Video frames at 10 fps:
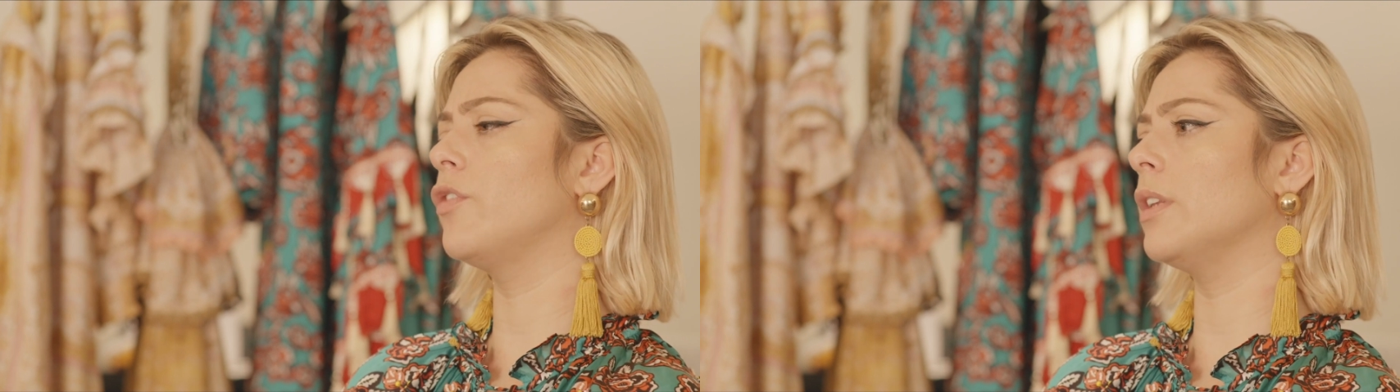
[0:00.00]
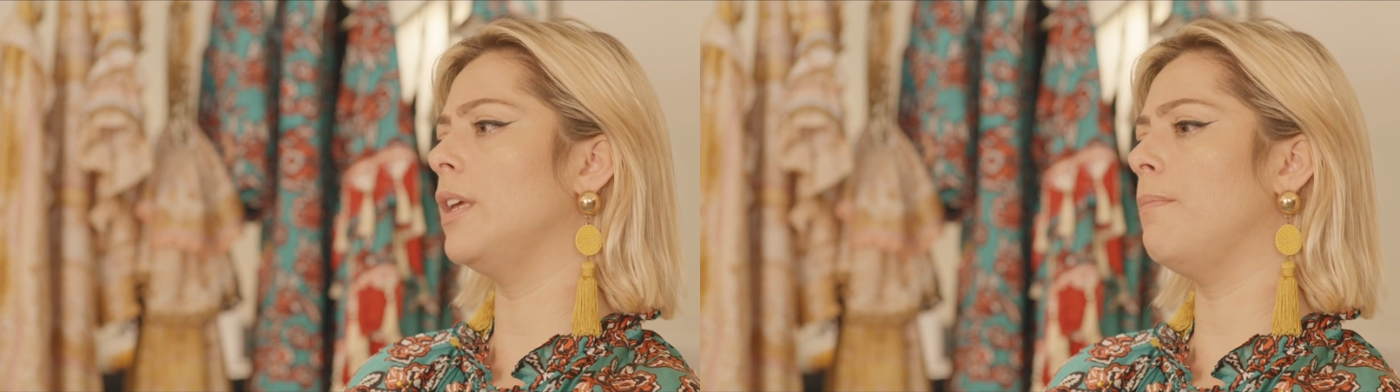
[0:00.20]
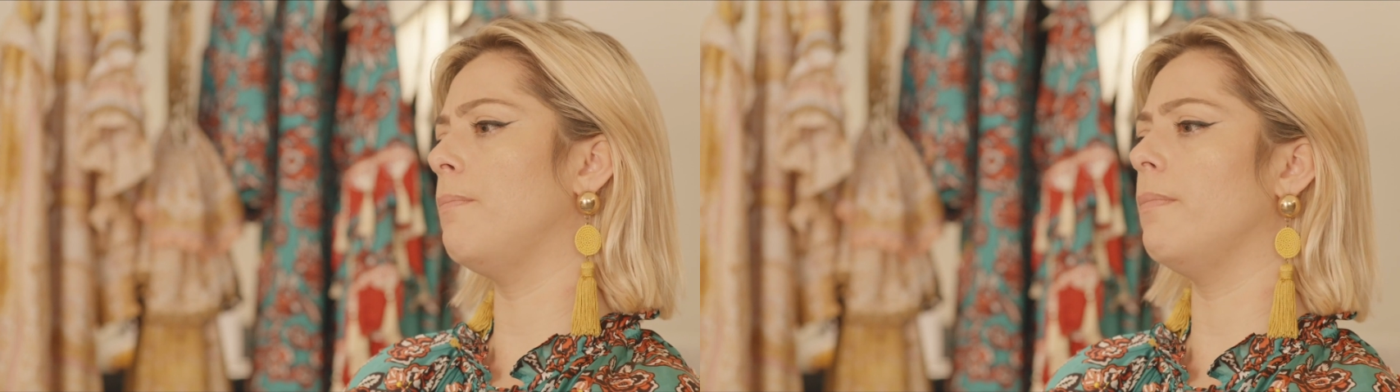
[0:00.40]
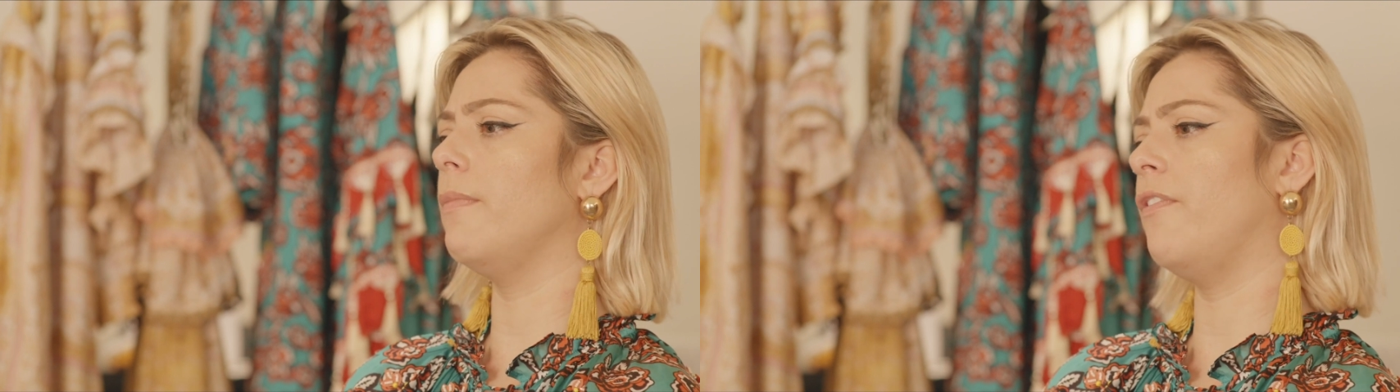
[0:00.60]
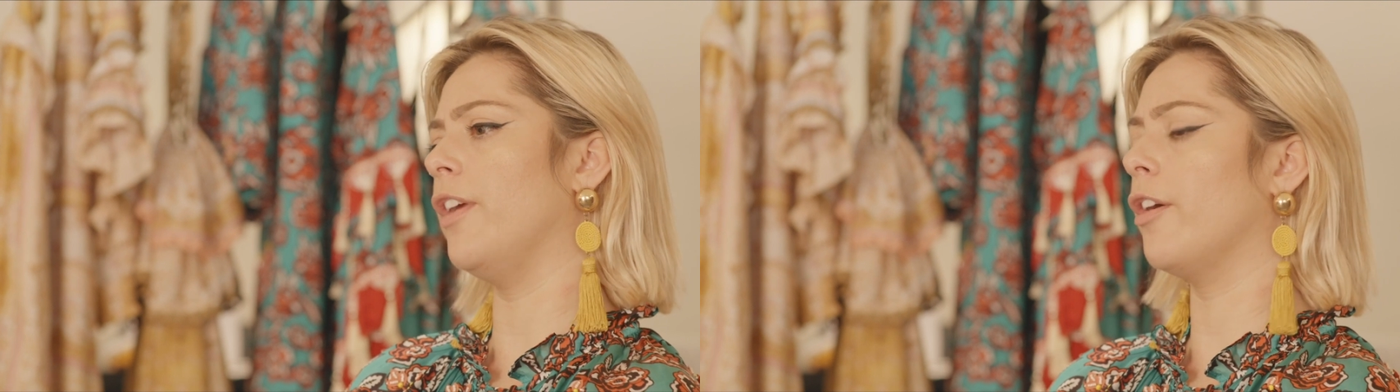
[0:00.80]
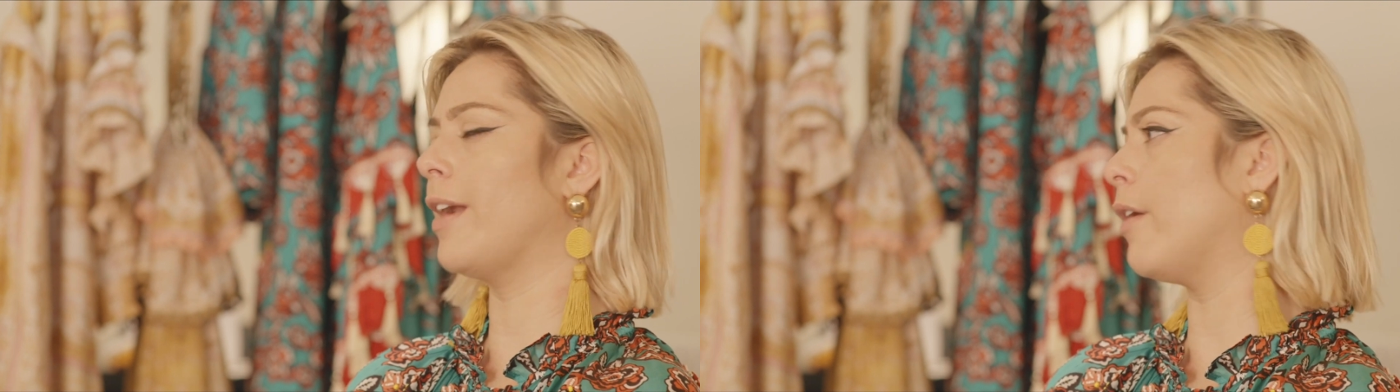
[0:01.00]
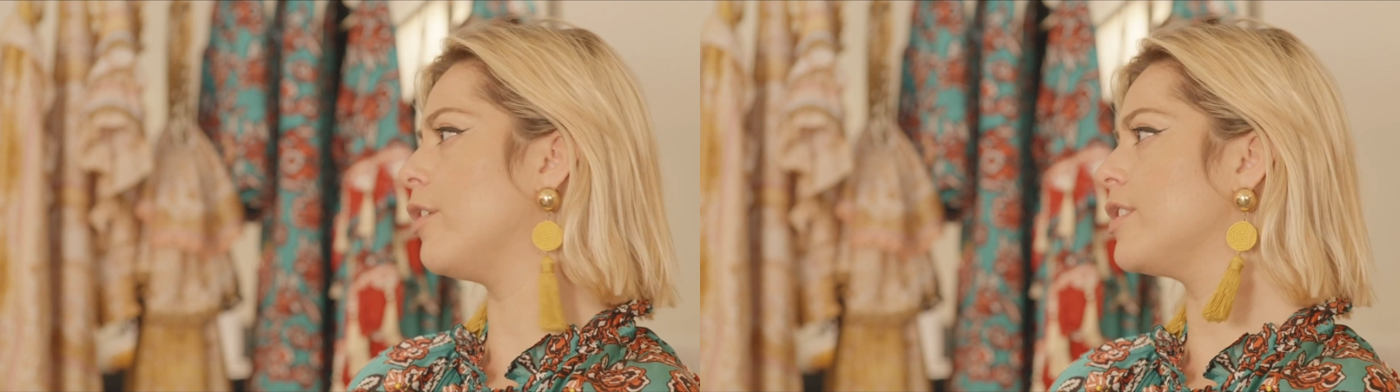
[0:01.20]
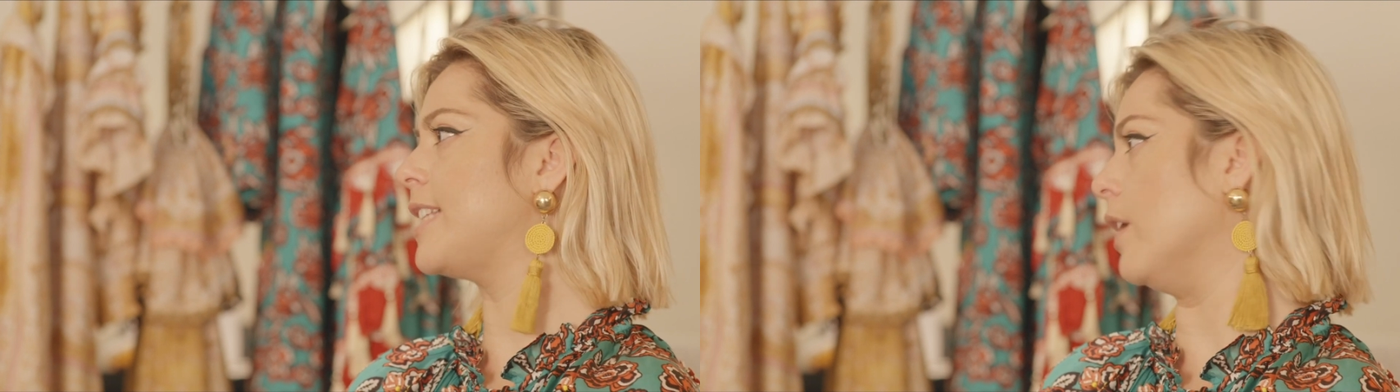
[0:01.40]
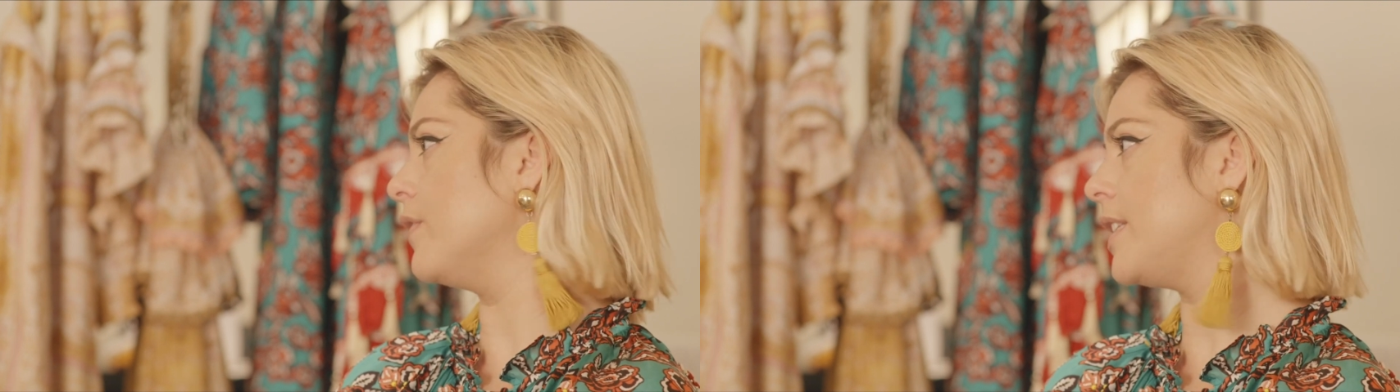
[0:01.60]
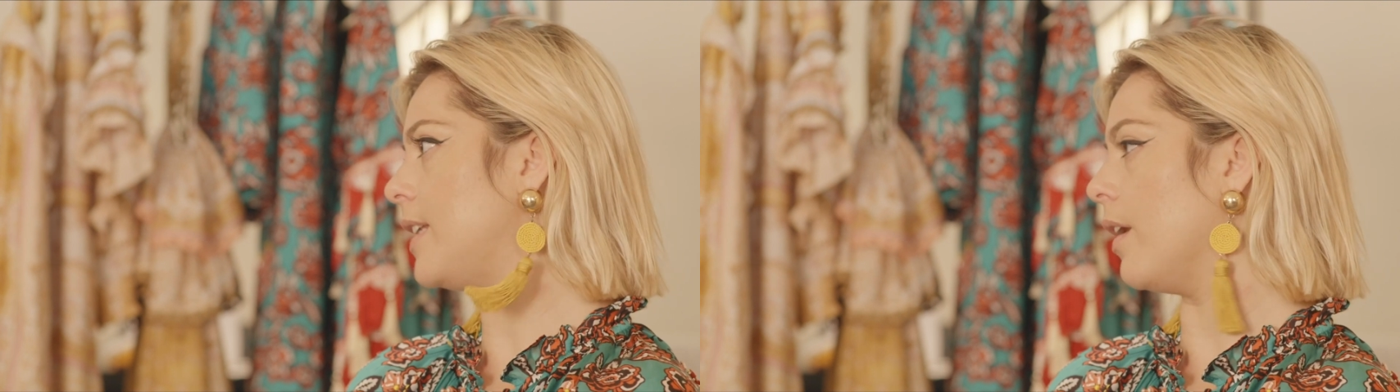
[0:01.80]
really figure it out yourself
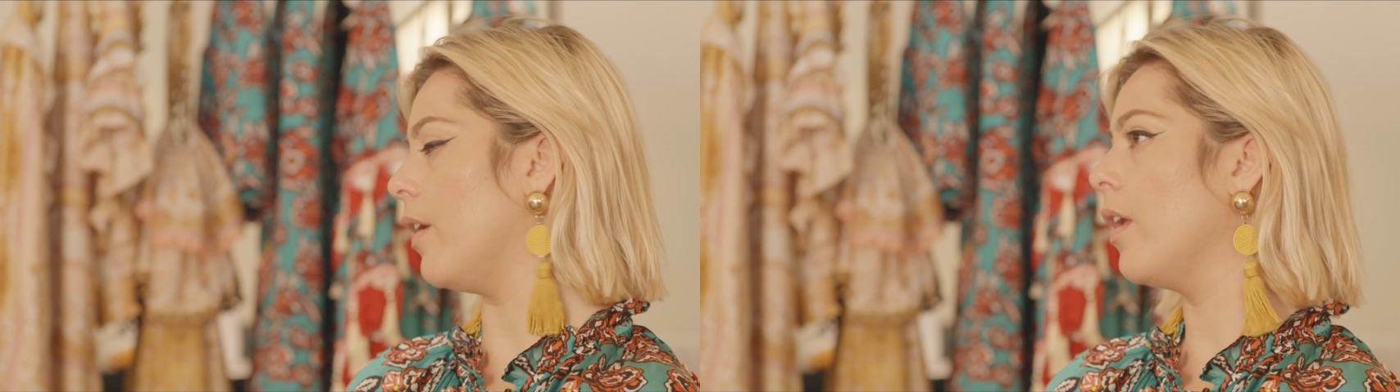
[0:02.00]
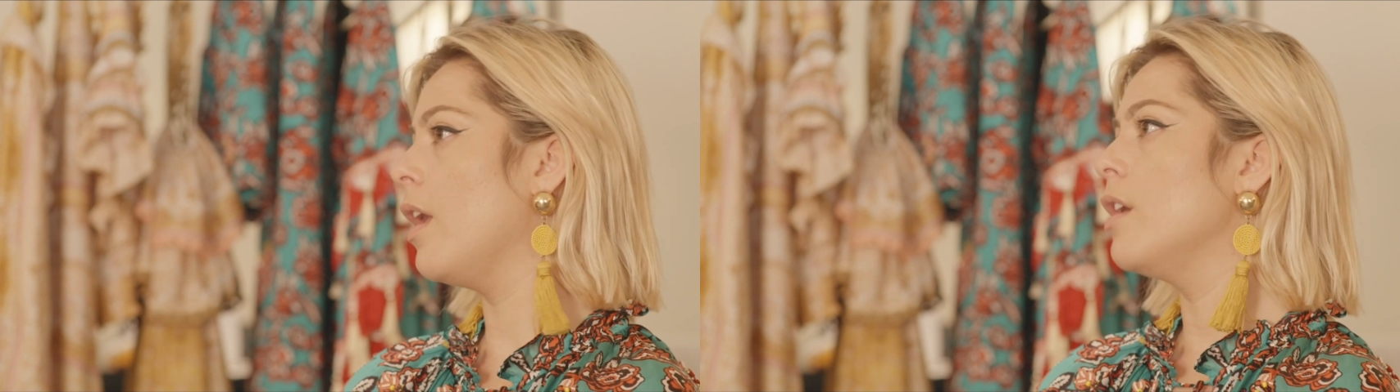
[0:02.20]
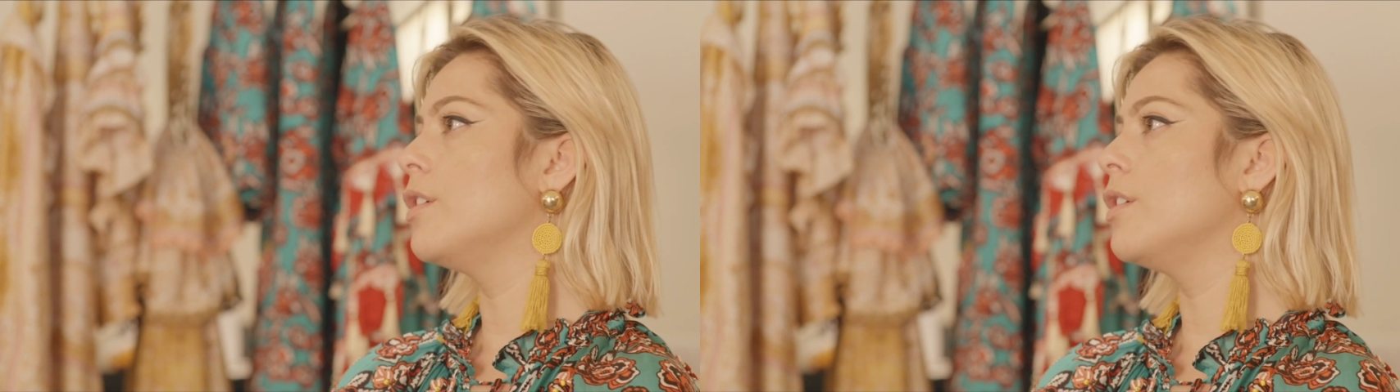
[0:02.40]
still.